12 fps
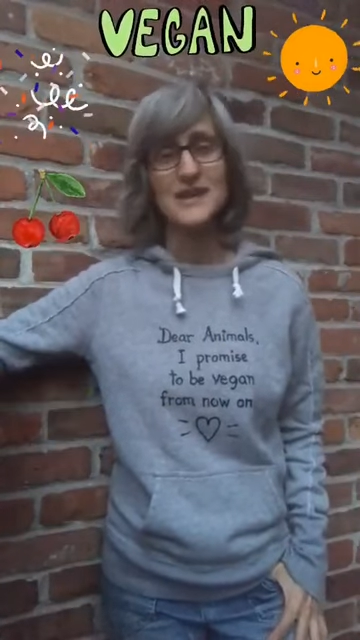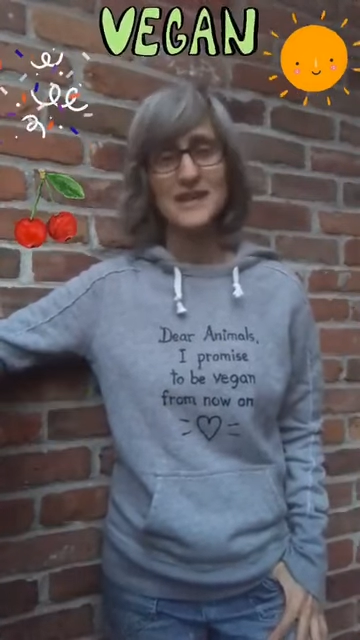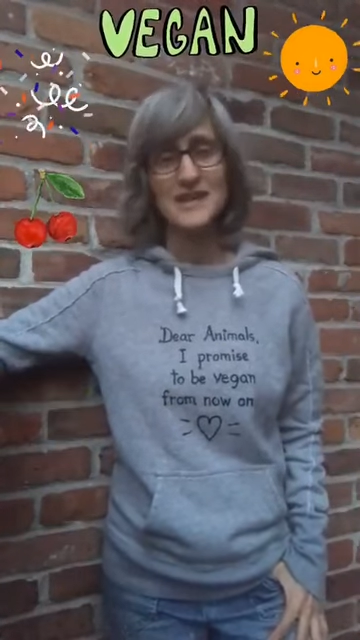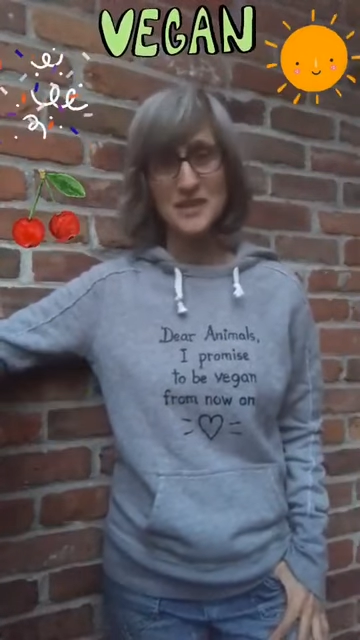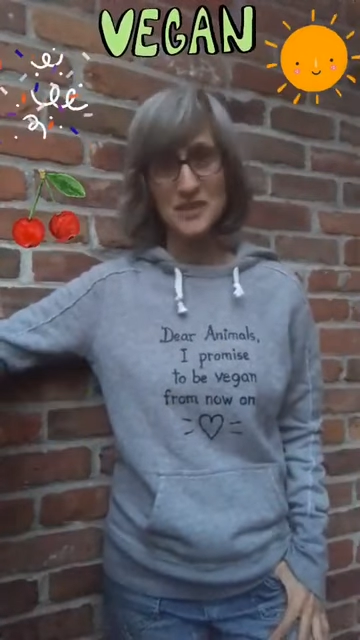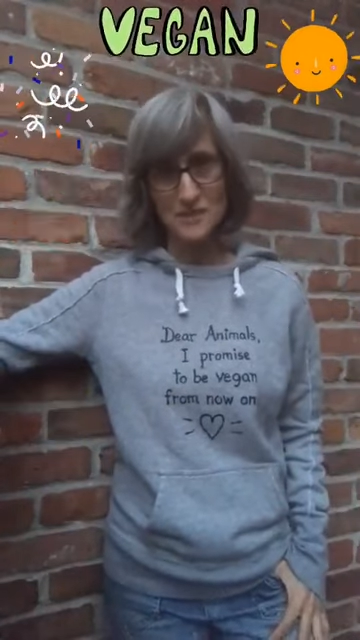
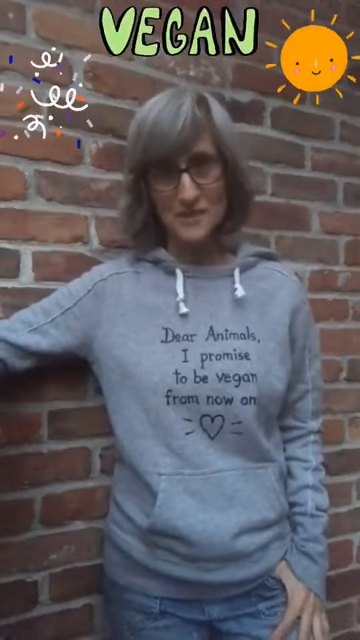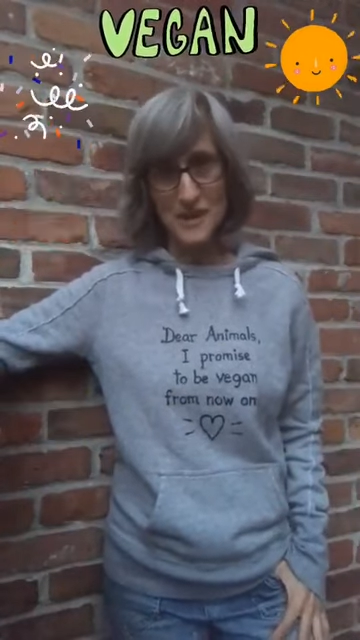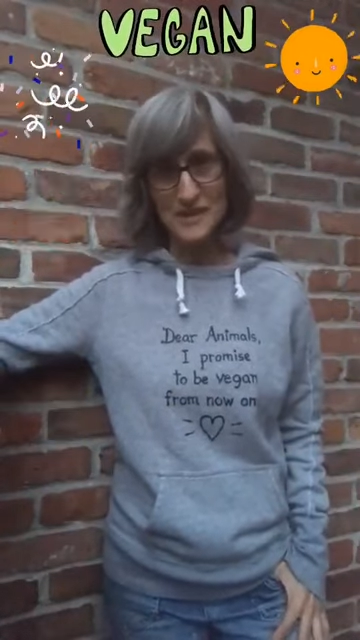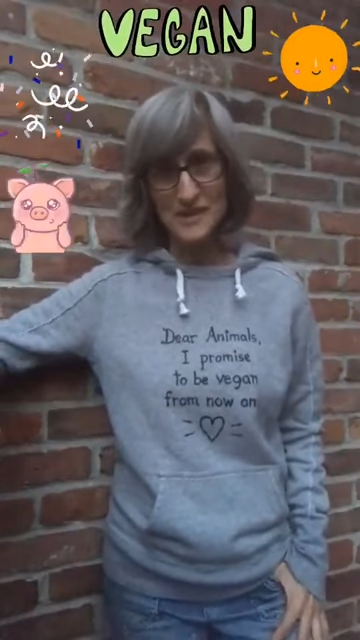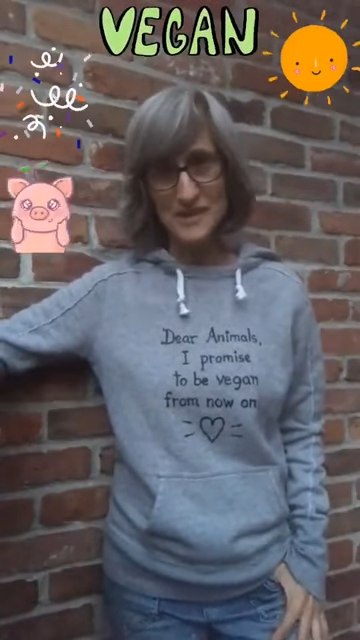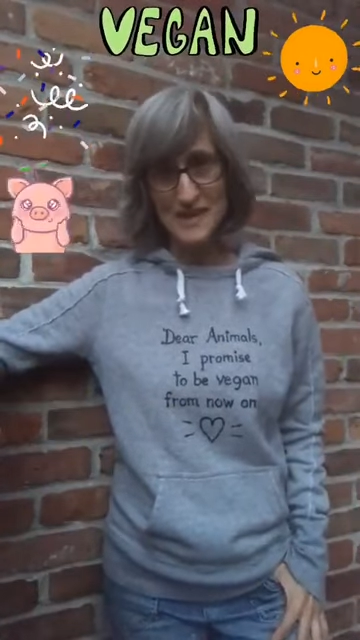in
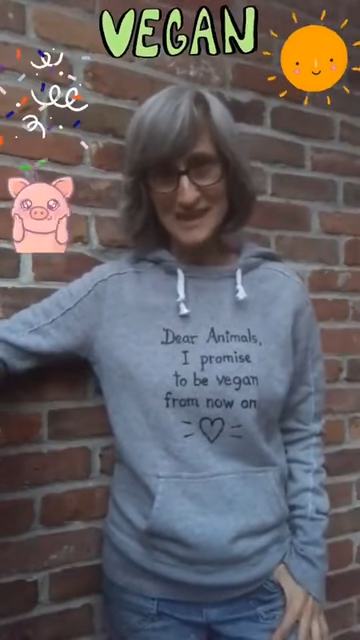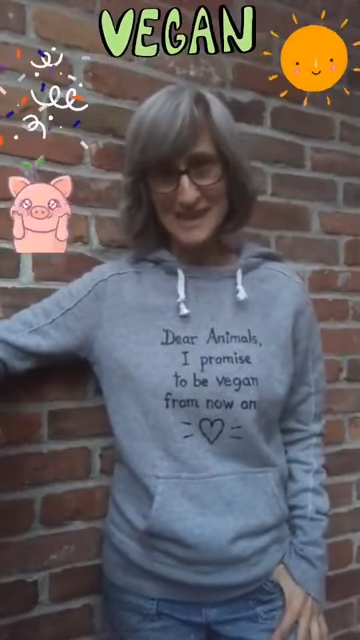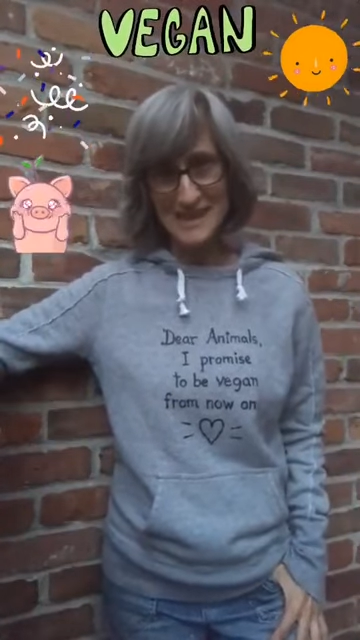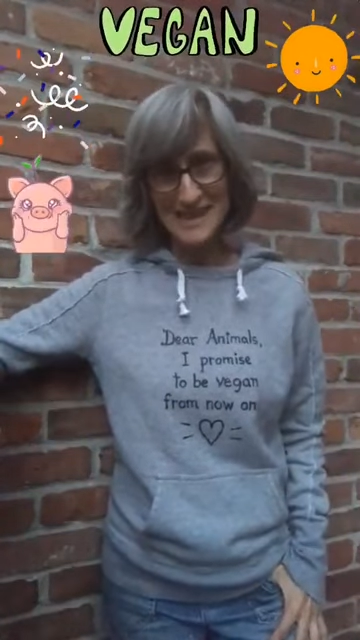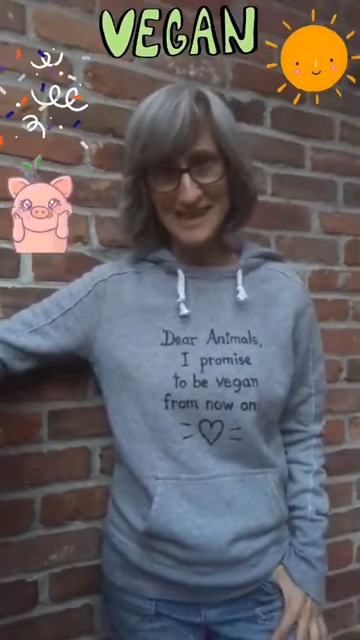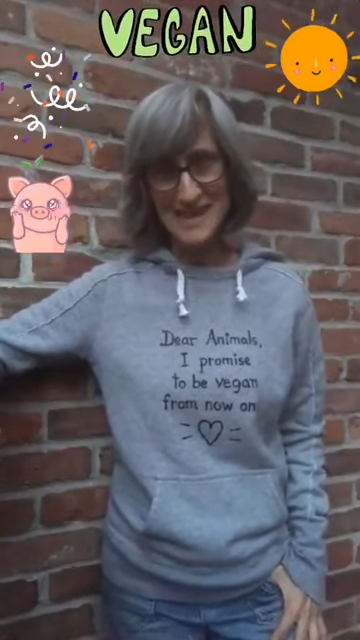
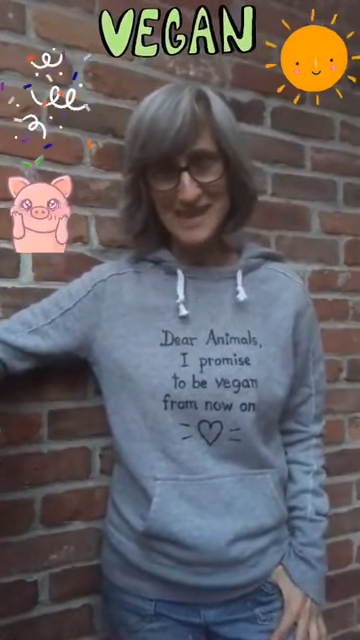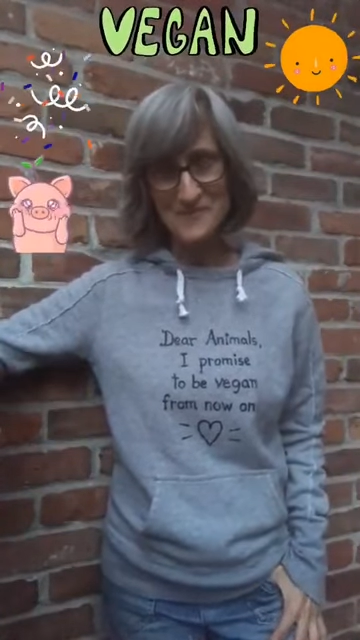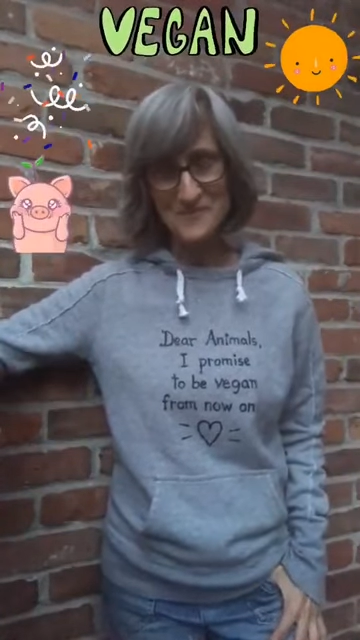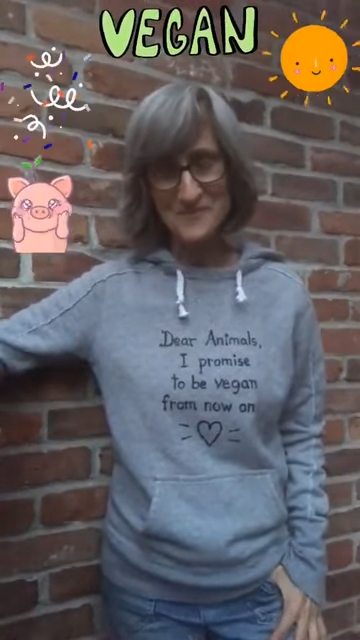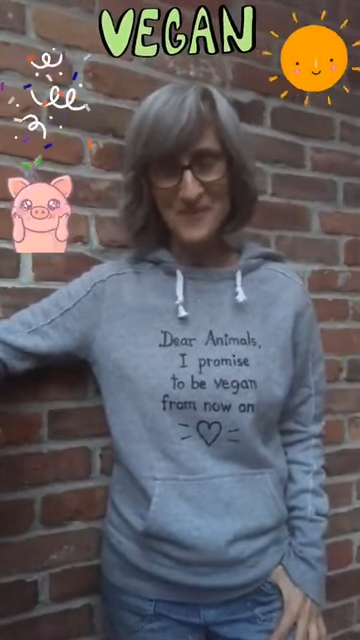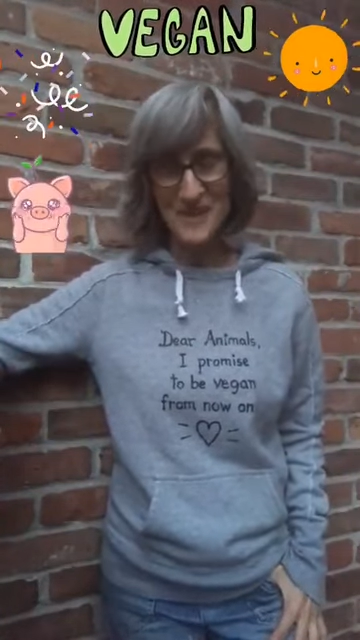2016.
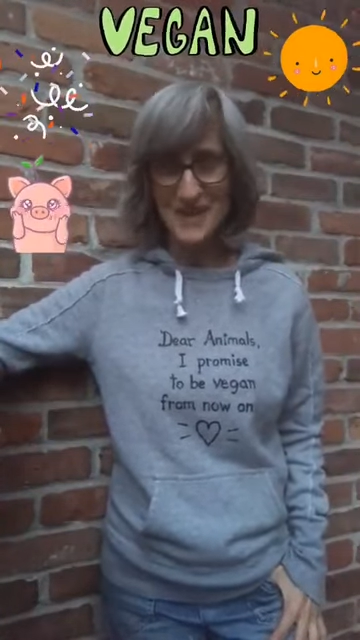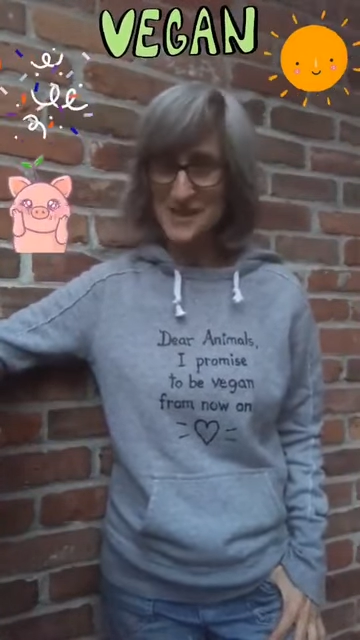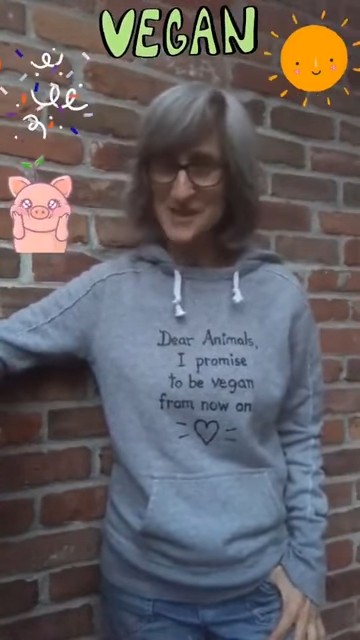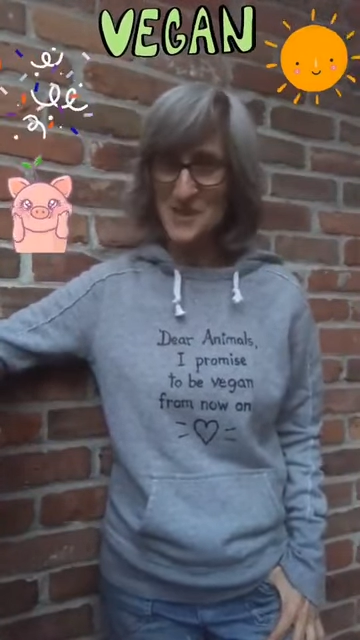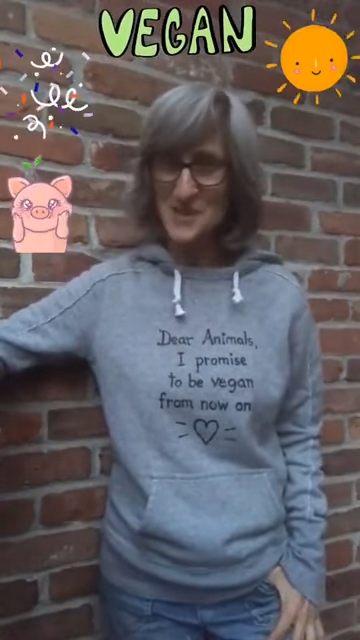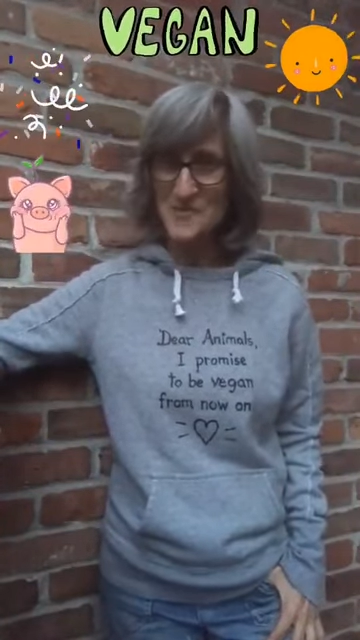
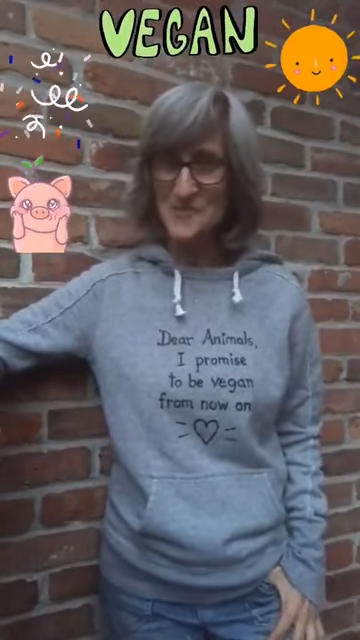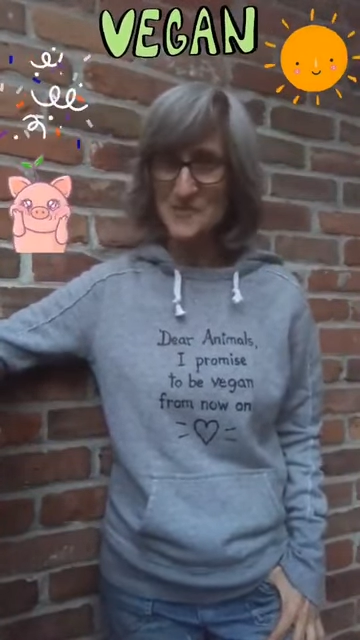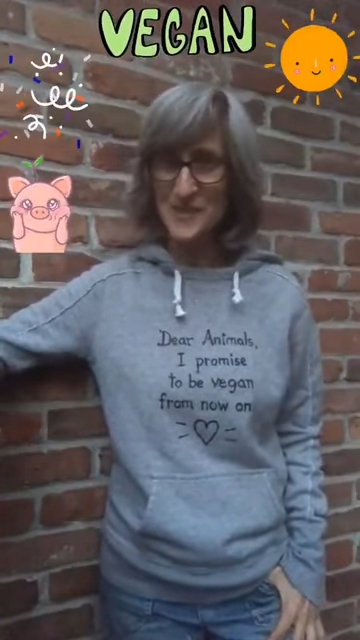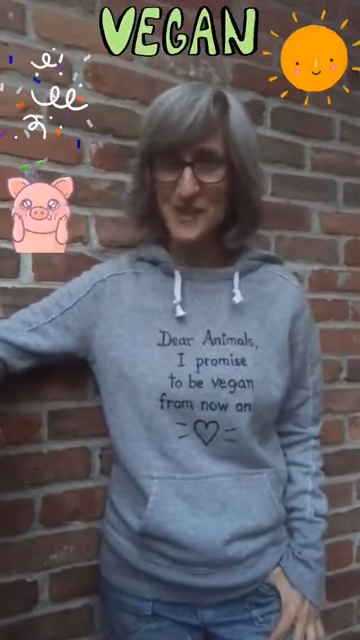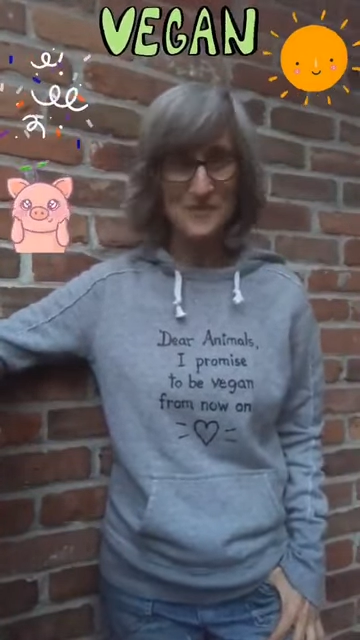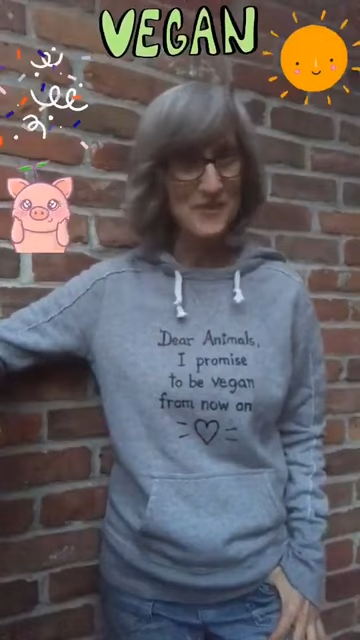So
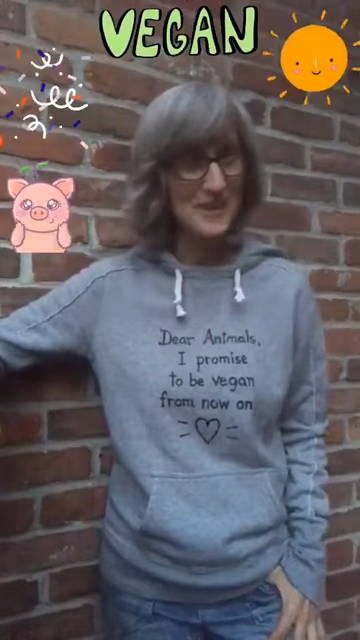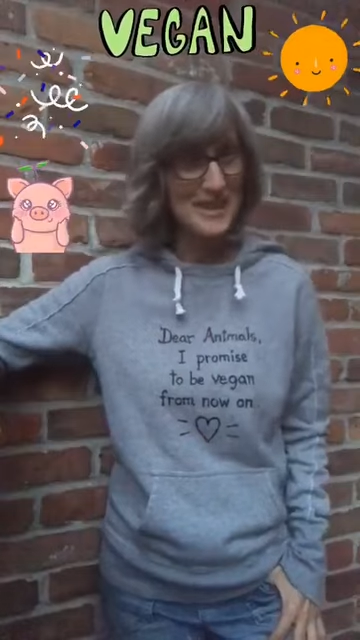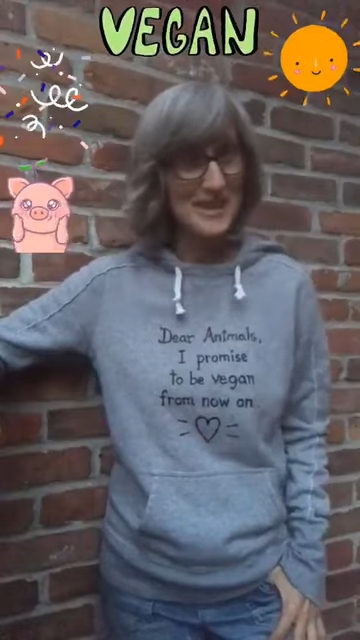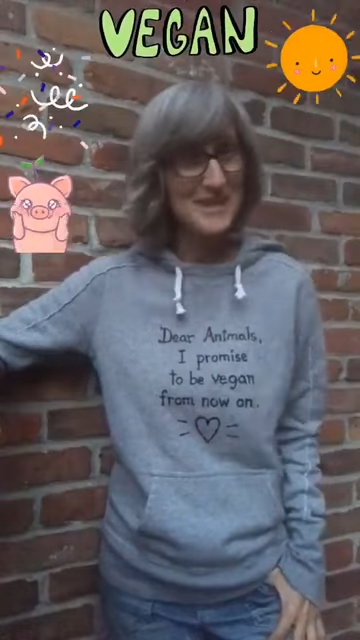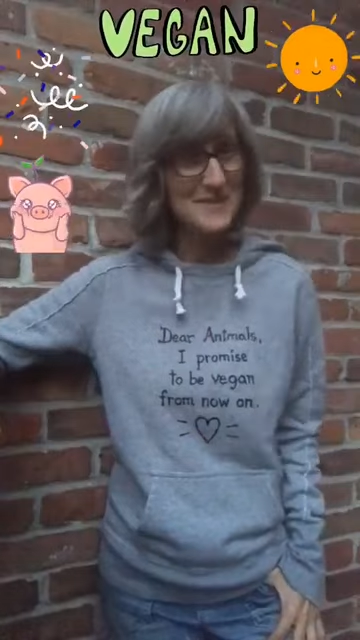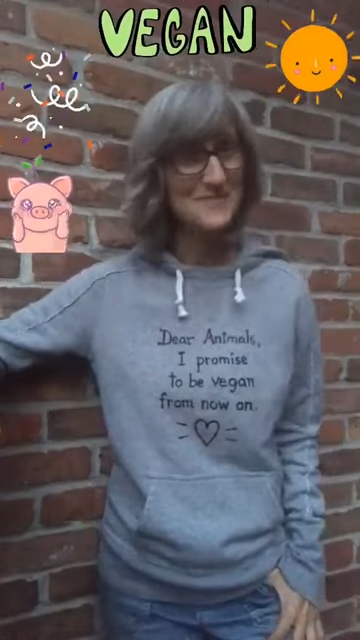I'm feeling
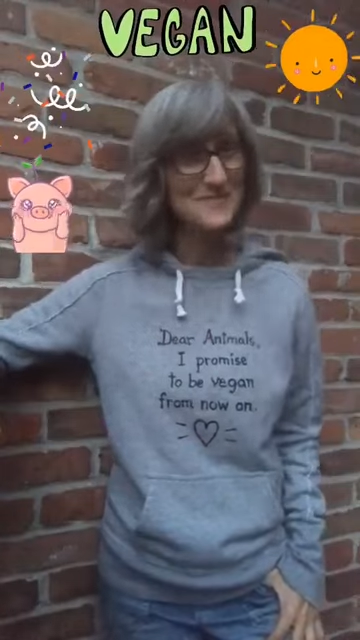good.